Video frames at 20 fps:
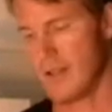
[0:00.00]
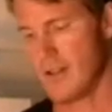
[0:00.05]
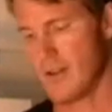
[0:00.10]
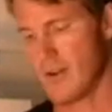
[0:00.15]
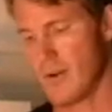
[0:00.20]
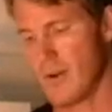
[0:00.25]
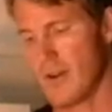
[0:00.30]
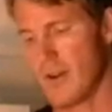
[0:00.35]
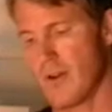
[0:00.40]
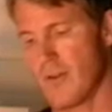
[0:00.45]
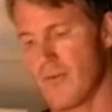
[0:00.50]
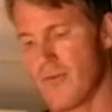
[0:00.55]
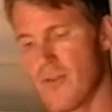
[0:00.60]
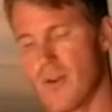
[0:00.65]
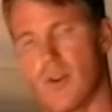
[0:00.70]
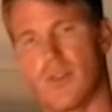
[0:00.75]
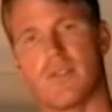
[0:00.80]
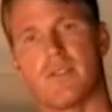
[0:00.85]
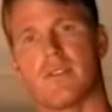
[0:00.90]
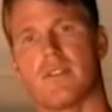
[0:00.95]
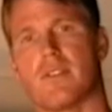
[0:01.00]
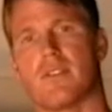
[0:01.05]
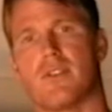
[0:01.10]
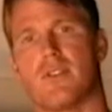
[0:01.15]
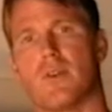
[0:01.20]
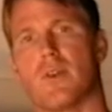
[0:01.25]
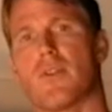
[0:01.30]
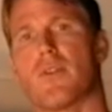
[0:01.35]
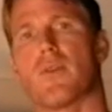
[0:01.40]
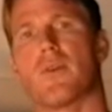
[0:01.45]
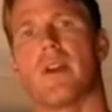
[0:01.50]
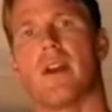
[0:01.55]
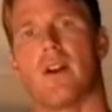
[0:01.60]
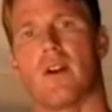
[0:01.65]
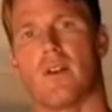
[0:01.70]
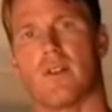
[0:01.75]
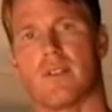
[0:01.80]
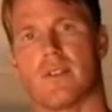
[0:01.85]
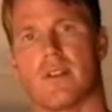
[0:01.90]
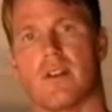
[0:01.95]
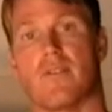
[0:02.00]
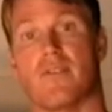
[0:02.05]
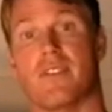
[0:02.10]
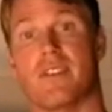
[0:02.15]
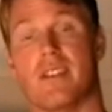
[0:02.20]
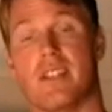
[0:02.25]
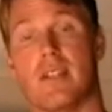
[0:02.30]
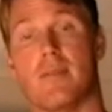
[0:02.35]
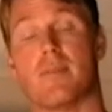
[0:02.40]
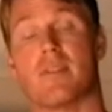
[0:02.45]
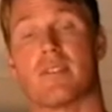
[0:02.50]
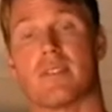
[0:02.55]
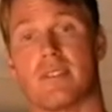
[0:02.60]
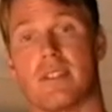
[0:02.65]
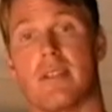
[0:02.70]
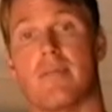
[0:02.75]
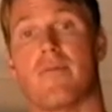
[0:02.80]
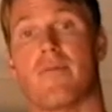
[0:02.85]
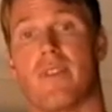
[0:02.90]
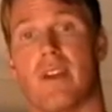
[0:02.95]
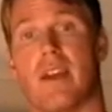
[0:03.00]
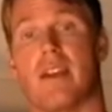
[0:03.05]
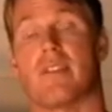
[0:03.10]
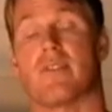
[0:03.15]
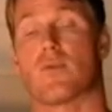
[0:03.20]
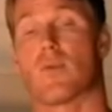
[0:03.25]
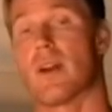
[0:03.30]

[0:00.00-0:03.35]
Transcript: during your first 2 or 3 hours of deep sleep phase,